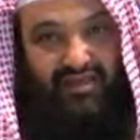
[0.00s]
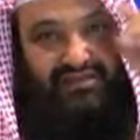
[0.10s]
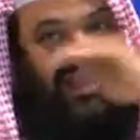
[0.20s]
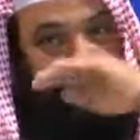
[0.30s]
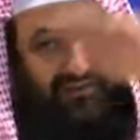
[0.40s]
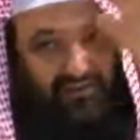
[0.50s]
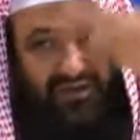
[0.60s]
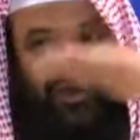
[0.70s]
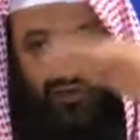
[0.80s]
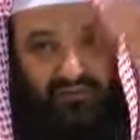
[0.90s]
This heaven
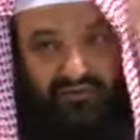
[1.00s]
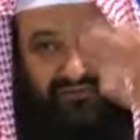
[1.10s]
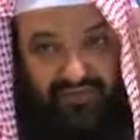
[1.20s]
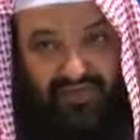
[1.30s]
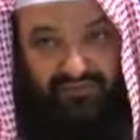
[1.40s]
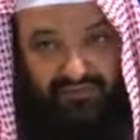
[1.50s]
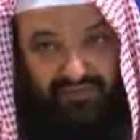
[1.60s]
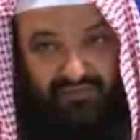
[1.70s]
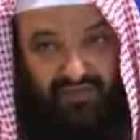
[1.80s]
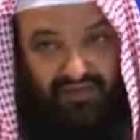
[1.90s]
will not open for them.
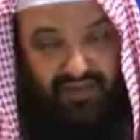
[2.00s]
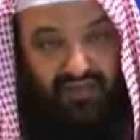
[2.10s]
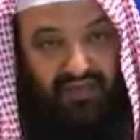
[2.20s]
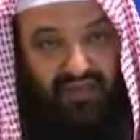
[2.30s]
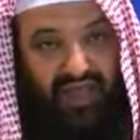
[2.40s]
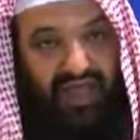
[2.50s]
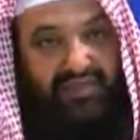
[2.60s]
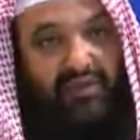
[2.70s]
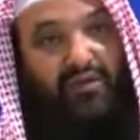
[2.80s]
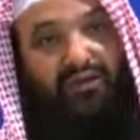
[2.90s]

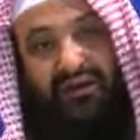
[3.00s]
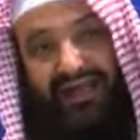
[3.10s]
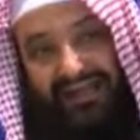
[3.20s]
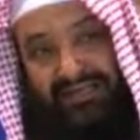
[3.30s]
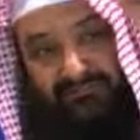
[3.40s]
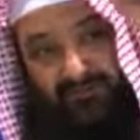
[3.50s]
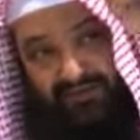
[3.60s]
And they will not enter